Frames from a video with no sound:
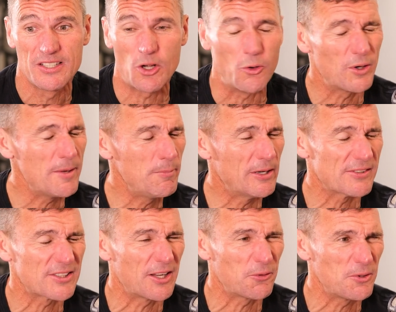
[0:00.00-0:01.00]
told him when I
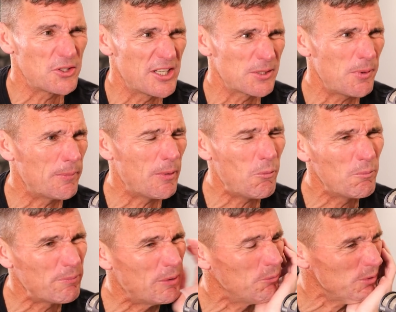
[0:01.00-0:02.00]
was going through shit as well.
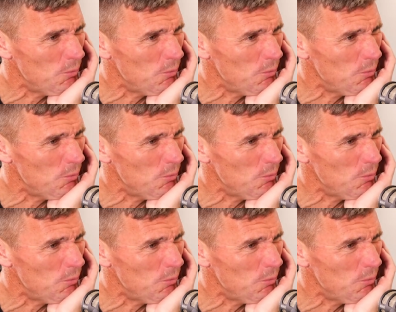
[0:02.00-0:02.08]
But